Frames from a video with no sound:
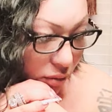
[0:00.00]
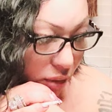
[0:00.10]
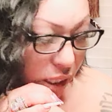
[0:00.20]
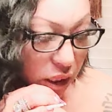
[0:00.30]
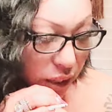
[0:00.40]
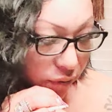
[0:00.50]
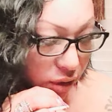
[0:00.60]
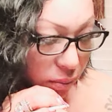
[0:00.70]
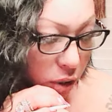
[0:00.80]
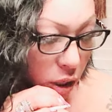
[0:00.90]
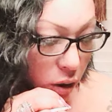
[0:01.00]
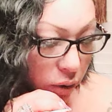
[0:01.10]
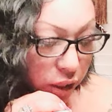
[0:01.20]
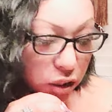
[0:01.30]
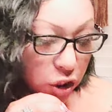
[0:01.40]
Is giving them
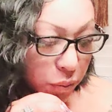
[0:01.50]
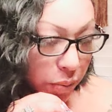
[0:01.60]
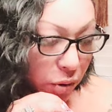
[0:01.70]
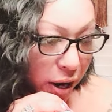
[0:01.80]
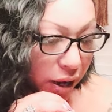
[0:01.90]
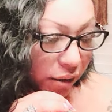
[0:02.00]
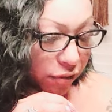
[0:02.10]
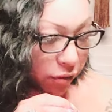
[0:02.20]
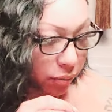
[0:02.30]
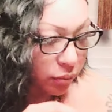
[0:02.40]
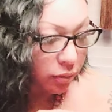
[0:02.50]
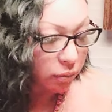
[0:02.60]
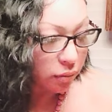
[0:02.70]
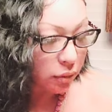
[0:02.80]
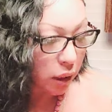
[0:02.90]
courage to be brave,
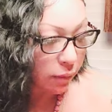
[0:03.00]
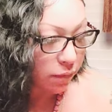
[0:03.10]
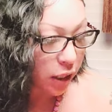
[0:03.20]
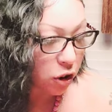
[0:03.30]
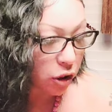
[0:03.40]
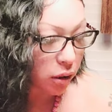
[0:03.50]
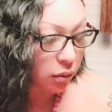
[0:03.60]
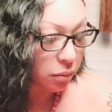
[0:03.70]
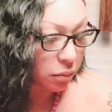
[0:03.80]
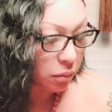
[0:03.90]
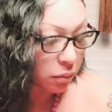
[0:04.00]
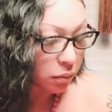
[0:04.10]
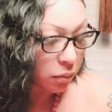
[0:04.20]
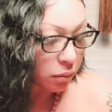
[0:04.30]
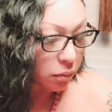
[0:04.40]
conviction,
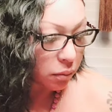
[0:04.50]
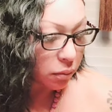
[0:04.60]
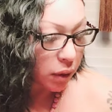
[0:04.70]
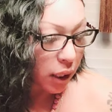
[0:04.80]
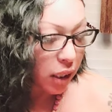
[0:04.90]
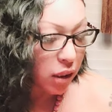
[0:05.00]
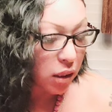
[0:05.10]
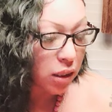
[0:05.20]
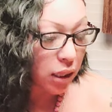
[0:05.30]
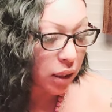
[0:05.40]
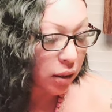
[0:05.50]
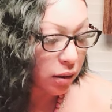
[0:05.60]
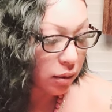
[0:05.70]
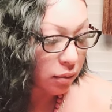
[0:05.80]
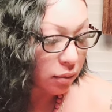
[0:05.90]
instinct.
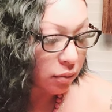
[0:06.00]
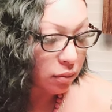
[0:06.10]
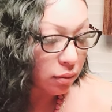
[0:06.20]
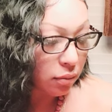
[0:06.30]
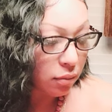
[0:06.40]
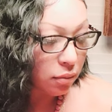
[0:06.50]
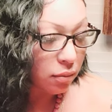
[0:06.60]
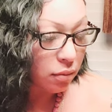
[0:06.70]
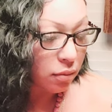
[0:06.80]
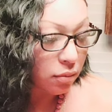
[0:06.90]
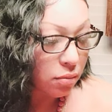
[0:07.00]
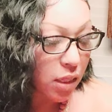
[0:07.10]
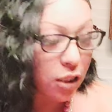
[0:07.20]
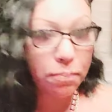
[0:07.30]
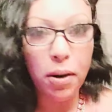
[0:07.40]

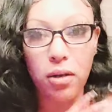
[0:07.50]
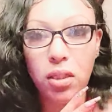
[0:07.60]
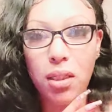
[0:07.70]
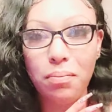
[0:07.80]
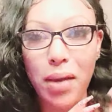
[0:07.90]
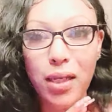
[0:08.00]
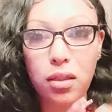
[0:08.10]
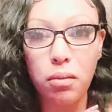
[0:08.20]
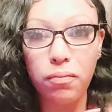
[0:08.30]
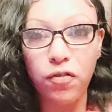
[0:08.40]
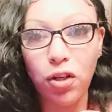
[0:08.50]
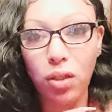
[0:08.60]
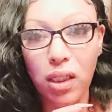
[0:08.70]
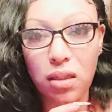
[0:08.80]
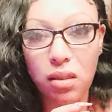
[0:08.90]
This person makes them
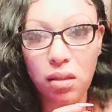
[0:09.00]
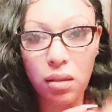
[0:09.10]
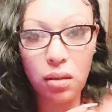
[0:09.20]
fearless.